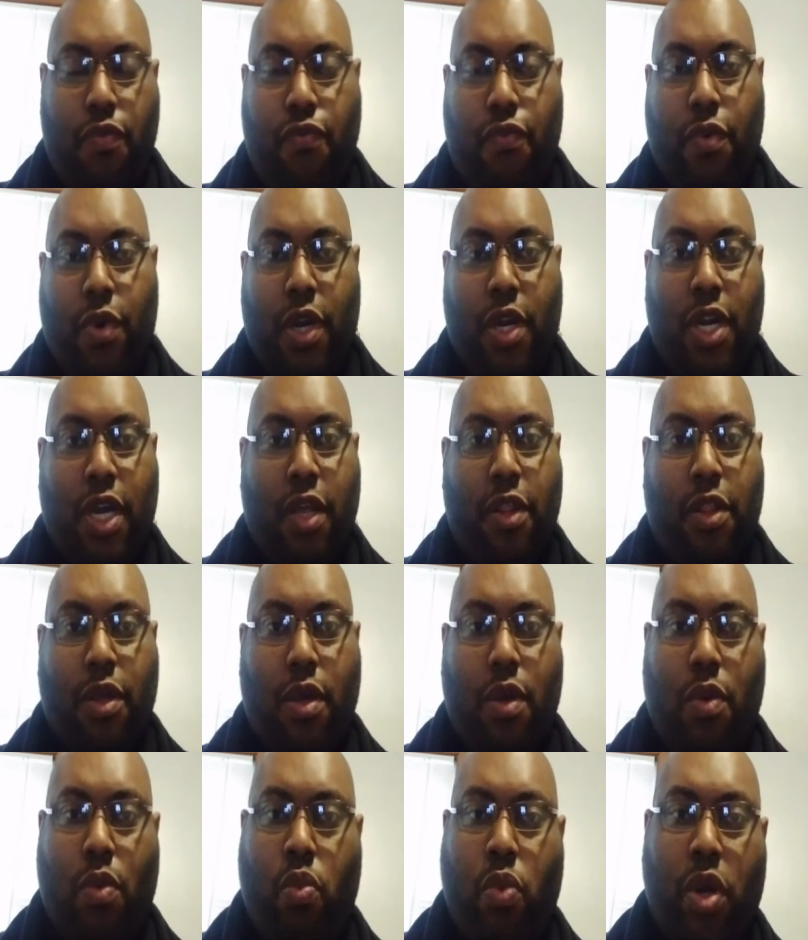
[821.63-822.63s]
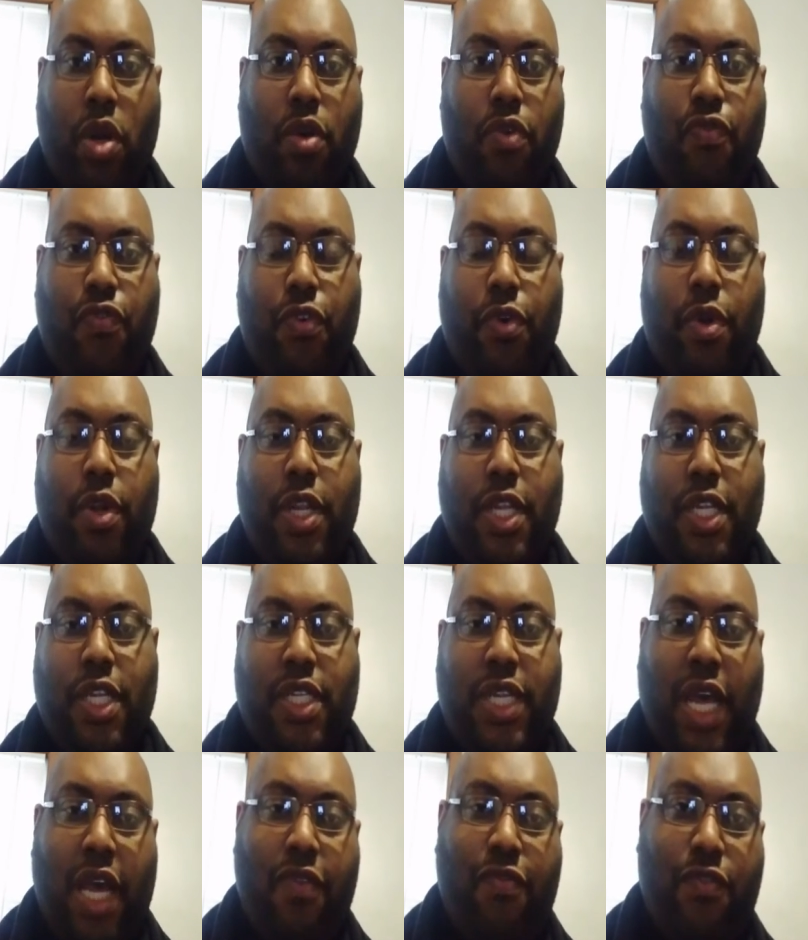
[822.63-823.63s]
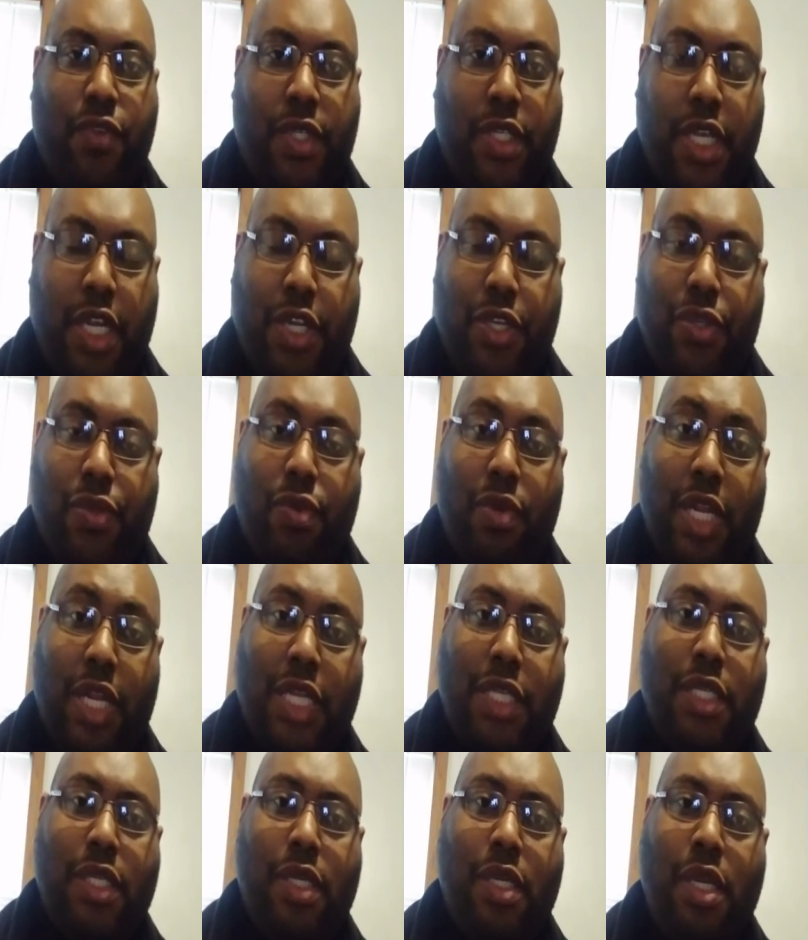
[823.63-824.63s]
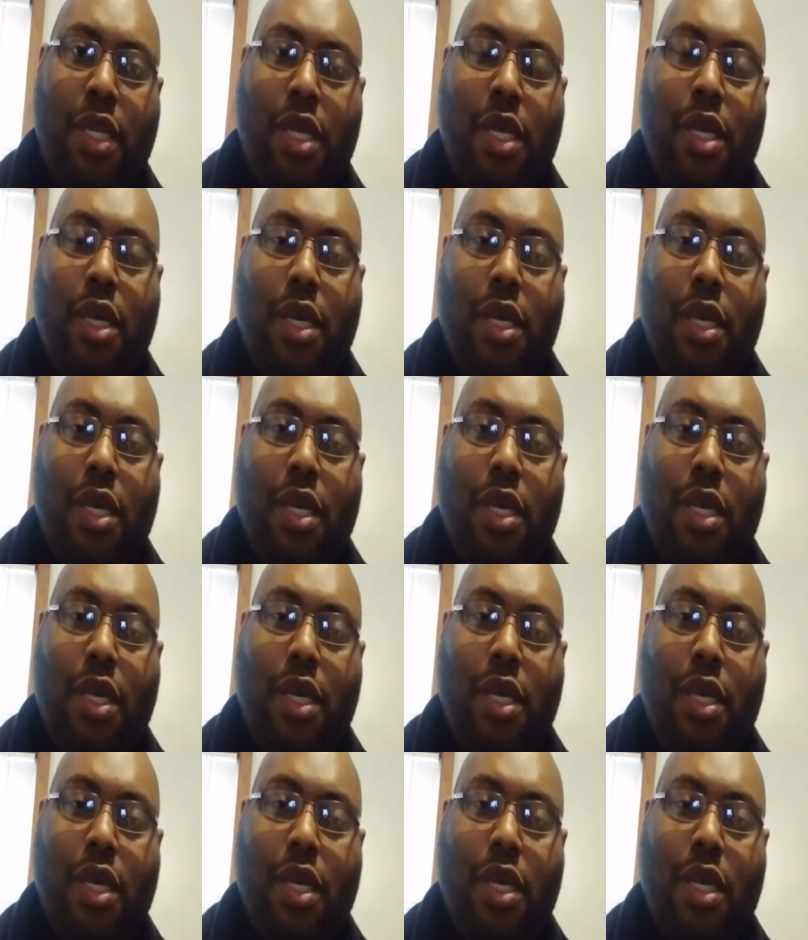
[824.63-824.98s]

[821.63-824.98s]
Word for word: for another wonderful and insightful Sunday school lesson.